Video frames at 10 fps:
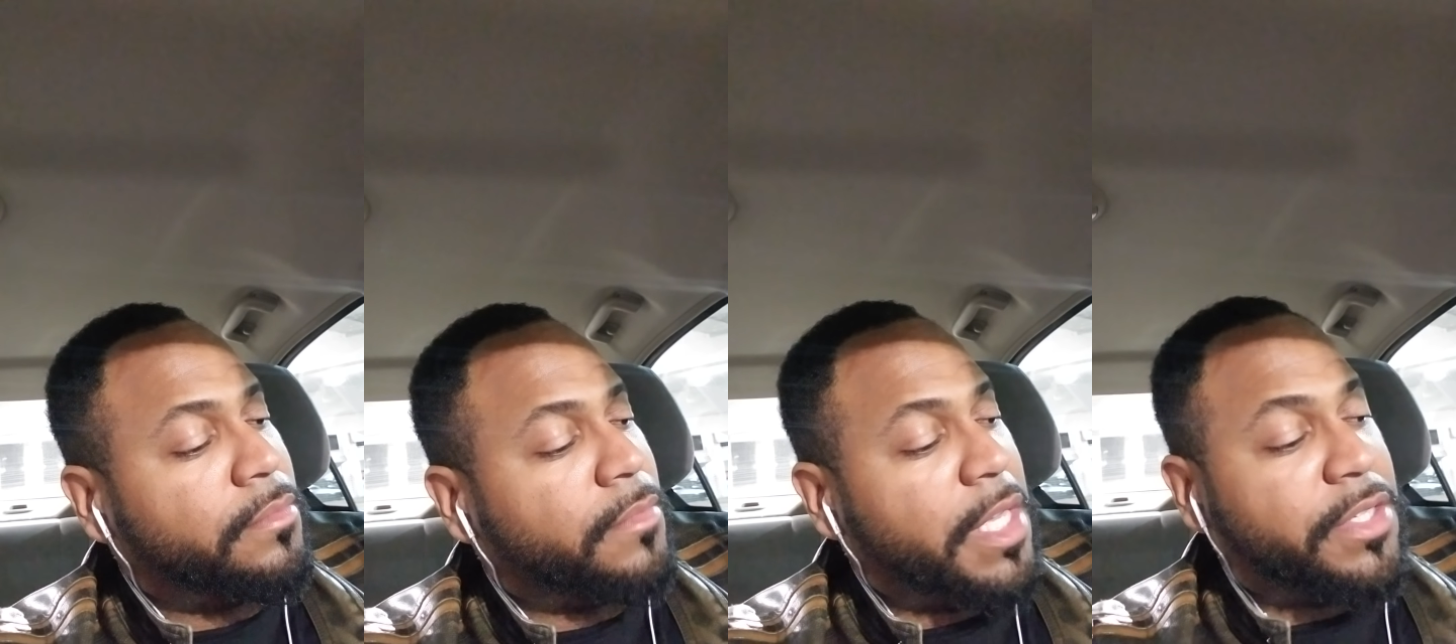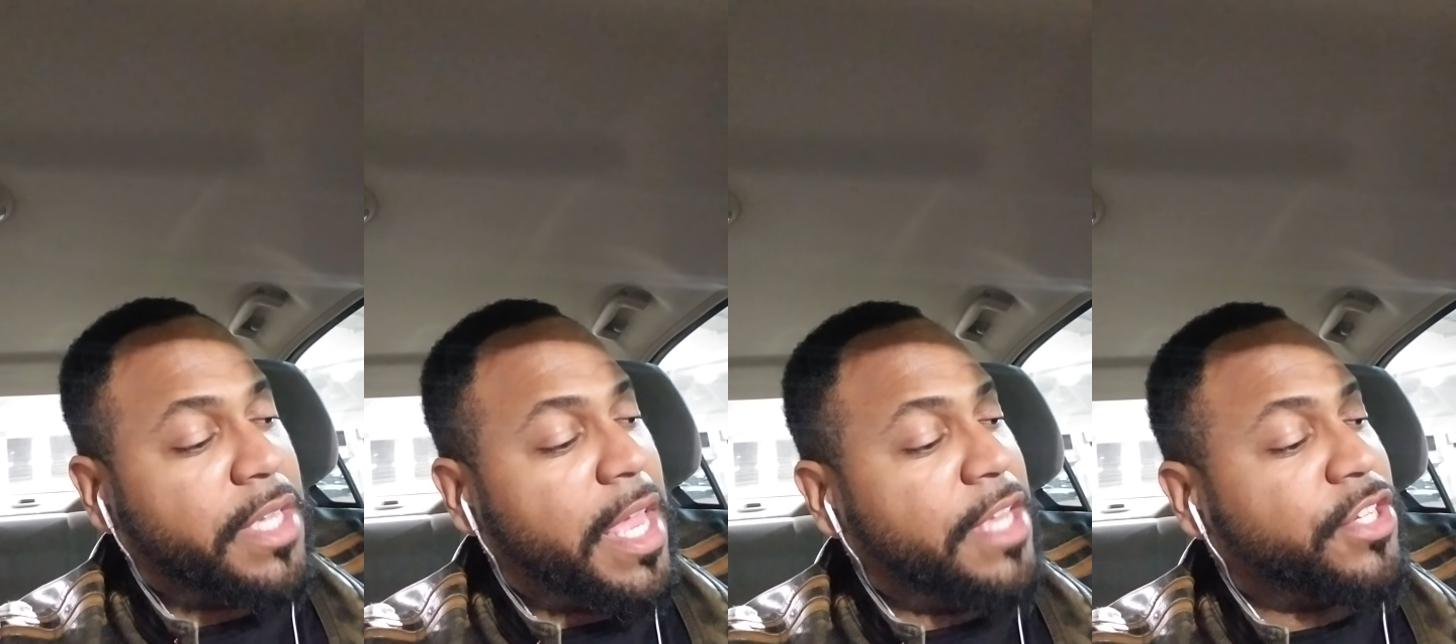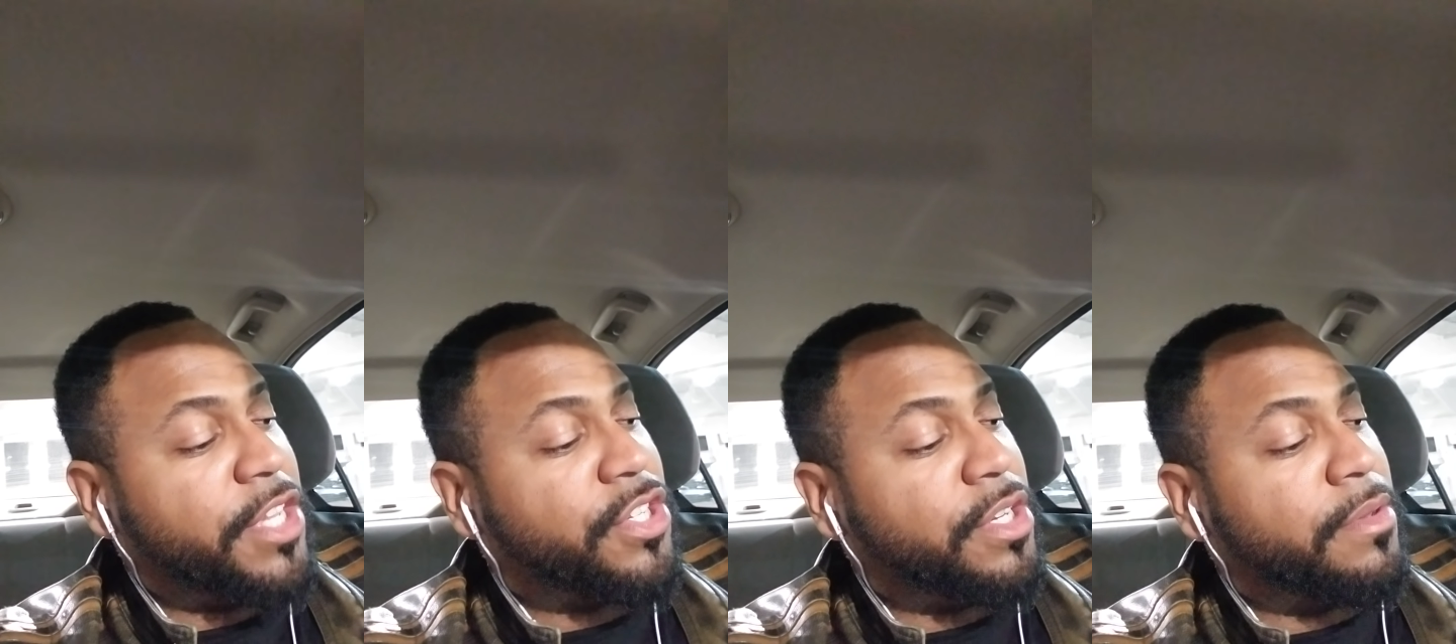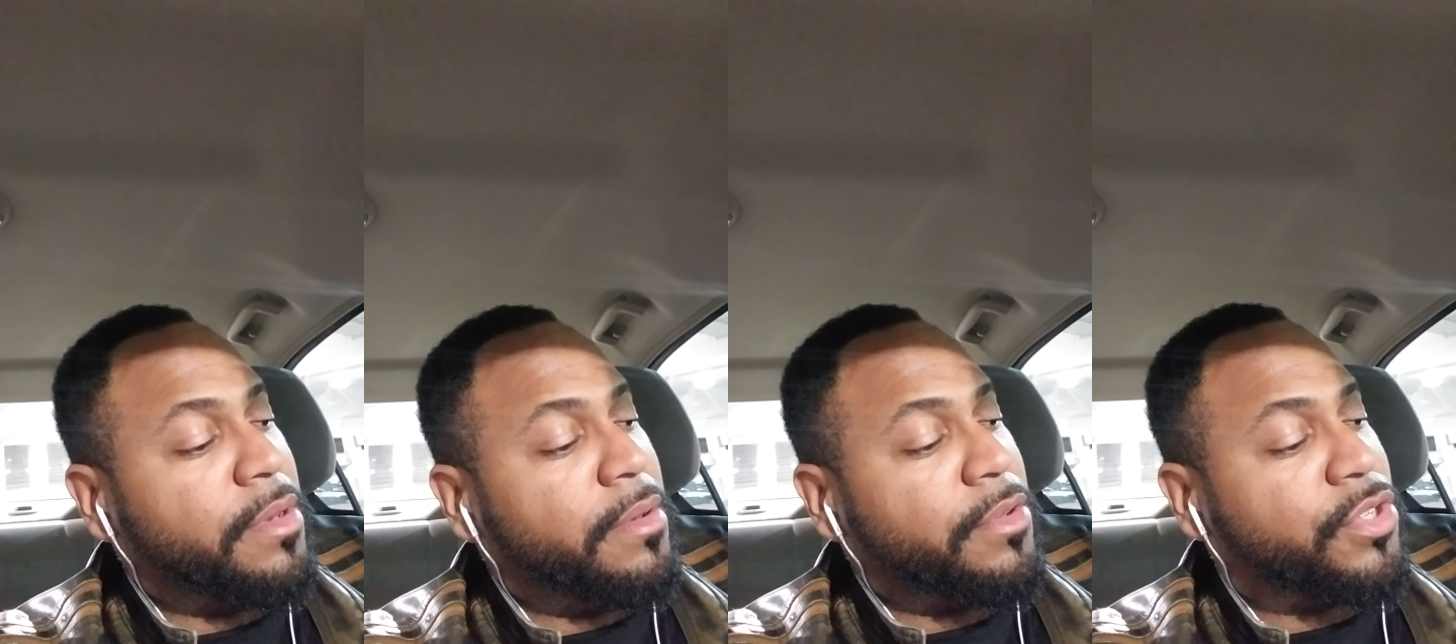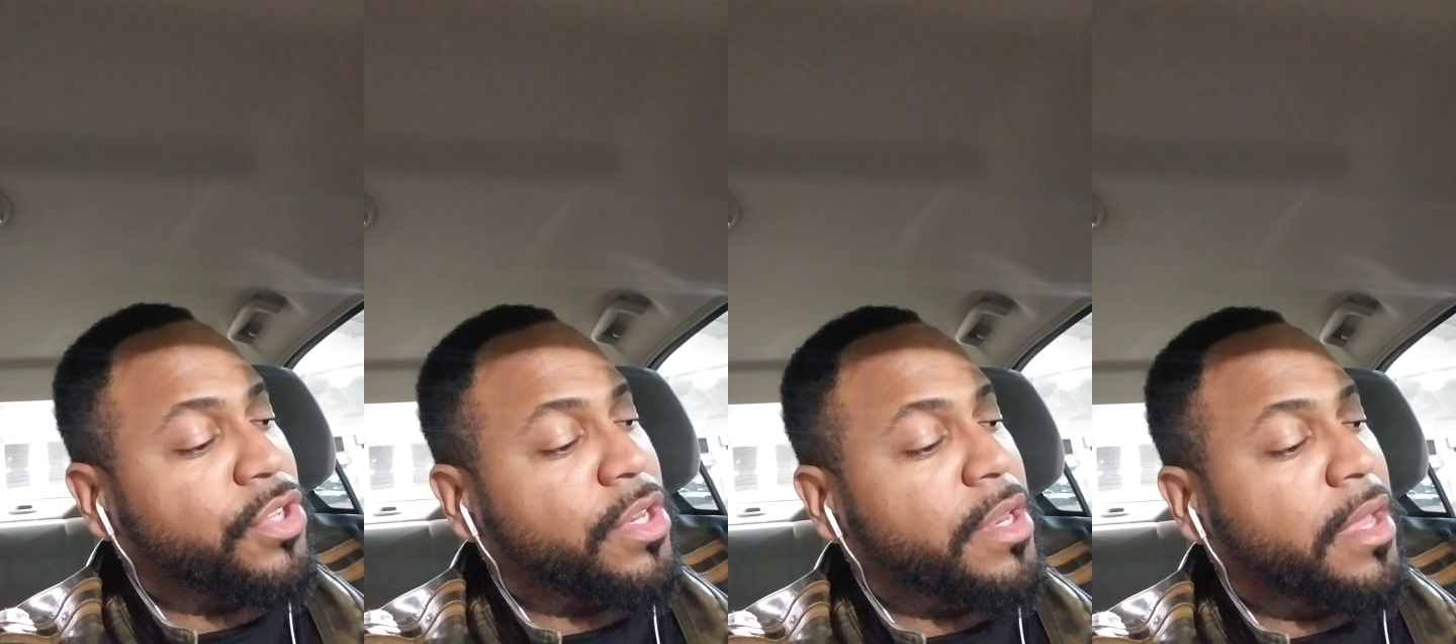he said AJ should
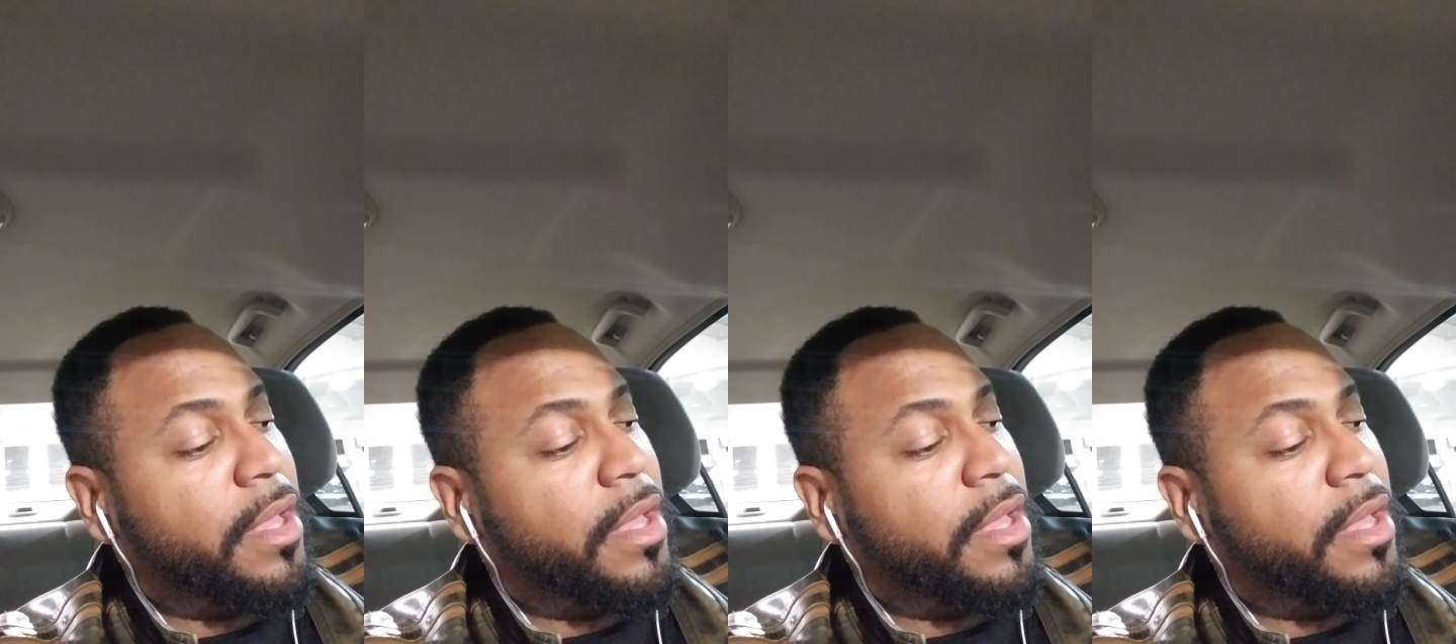should